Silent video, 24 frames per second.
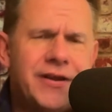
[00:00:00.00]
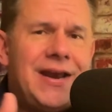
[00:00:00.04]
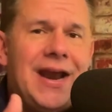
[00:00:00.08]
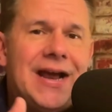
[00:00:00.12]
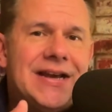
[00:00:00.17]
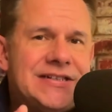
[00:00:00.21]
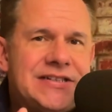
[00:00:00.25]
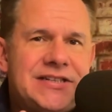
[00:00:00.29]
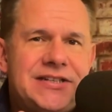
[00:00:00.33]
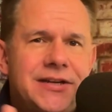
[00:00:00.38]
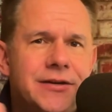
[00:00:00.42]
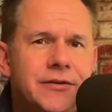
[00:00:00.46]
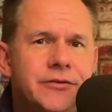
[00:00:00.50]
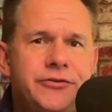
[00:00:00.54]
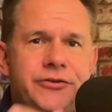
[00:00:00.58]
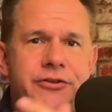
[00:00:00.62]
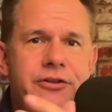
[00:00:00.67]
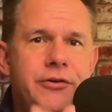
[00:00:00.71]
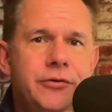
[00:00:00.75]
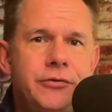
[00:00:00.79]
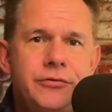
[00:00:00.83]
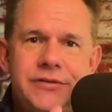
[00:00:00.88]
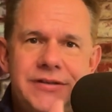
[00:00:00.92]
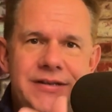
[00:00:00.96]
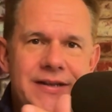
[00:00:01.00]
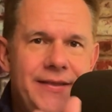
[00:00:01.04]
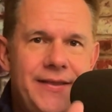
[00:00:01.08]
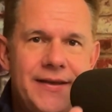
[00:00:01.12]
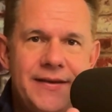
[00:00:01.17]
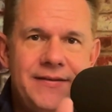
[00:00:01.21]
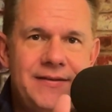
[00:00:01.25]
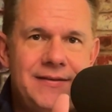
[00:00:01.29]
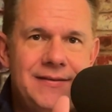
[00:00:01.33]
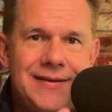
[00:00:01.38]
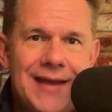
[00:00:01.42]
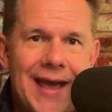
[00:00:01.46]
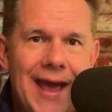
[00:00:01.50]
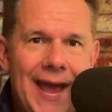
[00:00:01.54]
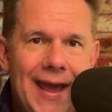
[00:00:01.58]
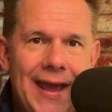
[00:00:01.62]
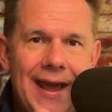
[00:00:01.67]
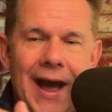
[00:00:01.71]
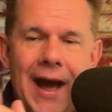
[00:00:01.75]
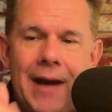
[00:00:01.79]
and I still do to this day.